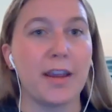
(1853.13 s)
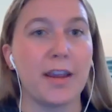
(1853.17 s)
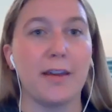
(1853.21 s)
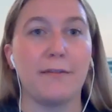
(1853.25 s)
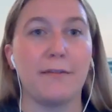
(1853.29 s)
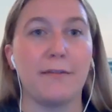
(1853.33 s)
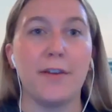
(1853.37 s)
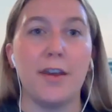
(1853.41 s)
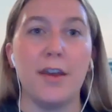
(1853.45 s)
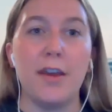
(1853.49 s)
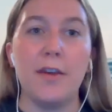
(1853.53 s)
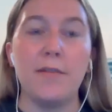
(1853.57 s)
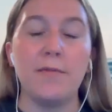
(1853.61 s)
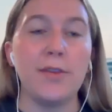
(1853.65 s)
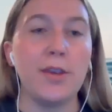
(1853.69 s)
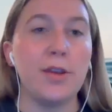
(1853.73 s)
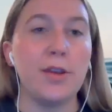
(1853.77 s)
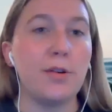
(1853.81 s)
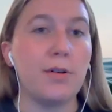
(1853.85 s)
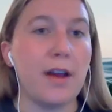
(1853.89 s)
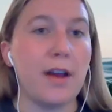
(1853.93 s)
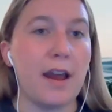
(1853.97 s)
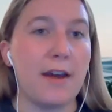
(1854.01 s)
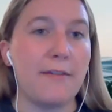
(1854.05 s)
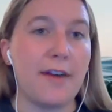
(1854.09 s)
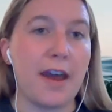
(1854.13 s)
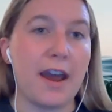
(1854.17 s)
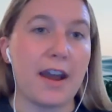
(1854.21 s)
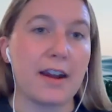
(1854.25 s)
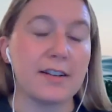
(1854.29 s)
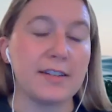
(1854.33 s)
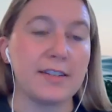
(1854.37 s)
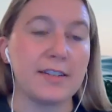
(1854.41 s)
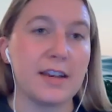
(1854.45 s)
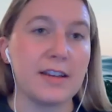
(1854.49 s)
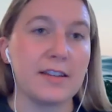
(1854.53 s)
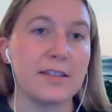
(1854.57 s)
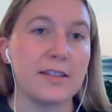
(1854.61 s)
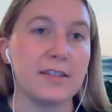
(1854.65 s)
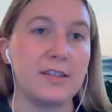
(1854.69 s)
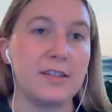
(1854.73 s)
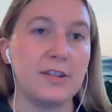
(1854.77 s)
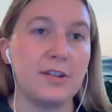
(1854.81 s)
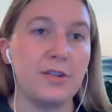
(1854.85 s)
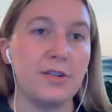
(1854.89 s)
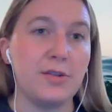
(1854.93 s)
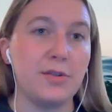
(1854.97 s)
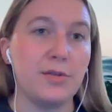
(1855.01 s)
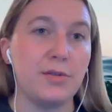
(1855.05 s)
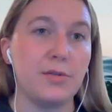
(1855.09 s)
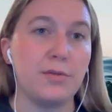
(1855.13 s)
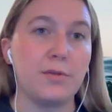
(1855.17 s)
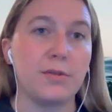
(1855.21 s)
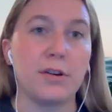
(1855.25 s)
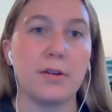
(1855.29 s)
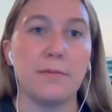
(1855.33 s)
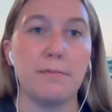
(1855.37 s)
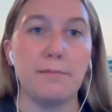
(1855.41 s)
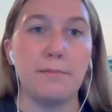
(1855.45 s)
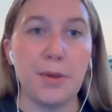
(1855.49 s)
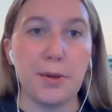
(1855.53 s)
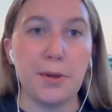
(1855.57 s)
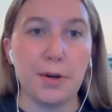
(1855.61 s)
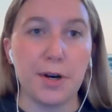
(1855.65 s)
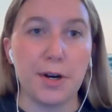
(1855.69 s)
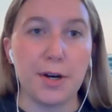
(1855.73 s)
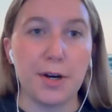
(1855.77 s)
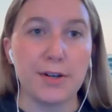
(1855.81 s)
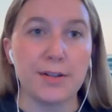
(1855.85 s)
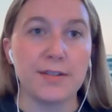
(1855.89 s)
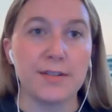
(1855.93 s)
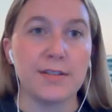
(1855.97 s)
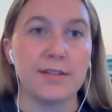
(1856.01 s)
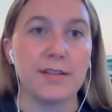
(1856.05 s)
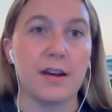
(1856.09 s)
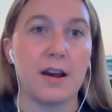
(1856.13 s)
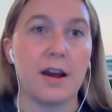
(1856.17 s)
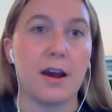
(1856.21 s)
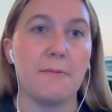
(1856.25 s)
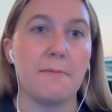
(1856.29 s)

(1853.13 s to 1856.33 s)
If you don't have access to computers,